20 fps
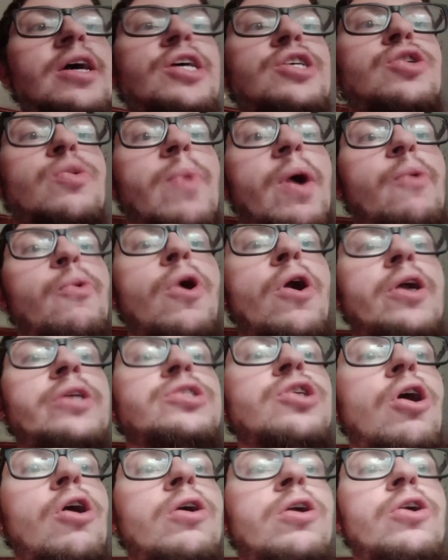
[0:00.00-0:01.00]
So by wearing
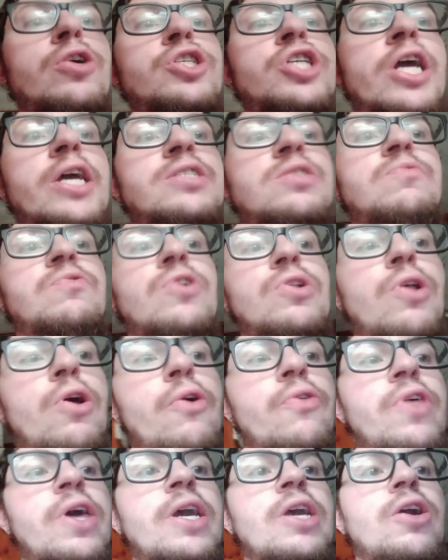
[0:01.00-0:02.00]
darker shades of
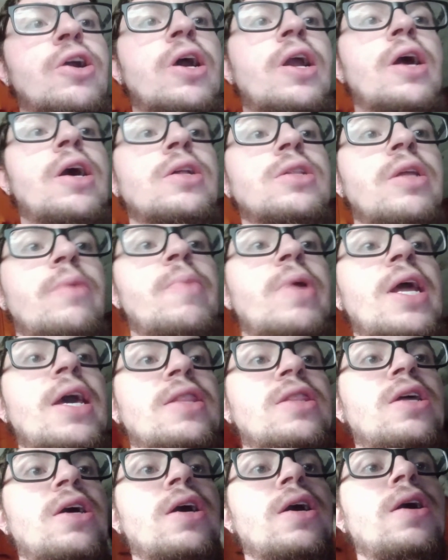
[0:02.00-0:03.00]
clothing, you're going to
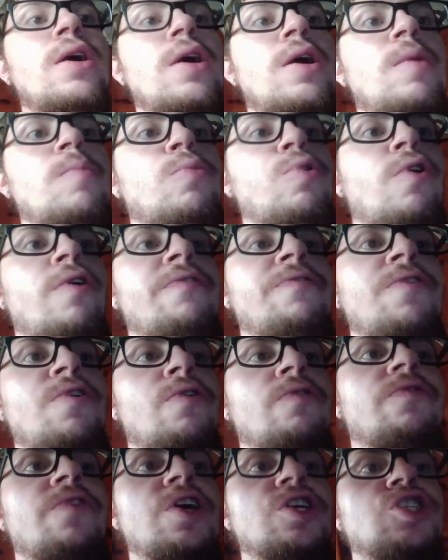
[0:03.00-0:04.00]
eliminate the
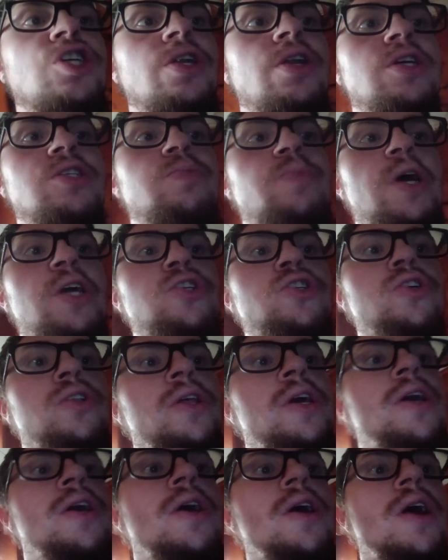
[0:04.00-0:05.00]
peripheral vision,
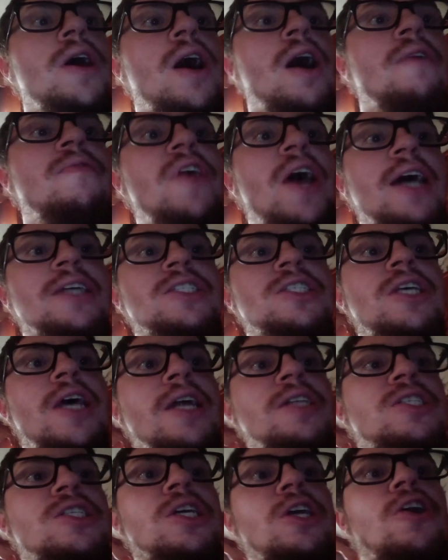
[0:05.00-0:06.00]
especially of that
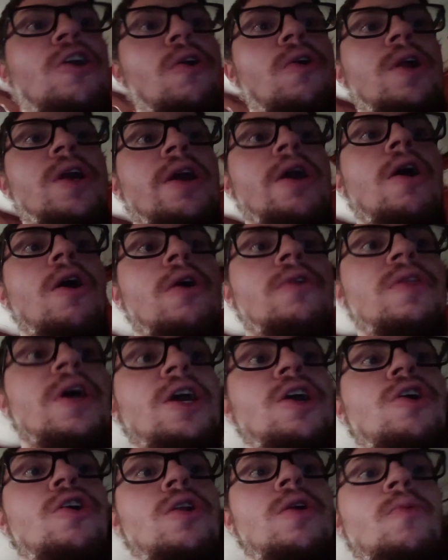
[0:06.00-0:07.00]
said security guard
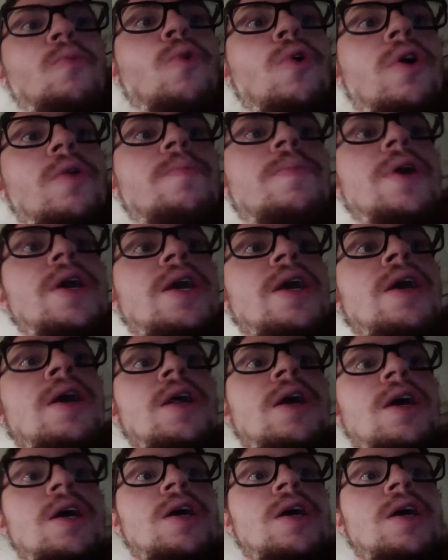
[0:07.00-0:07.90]
that could and would be,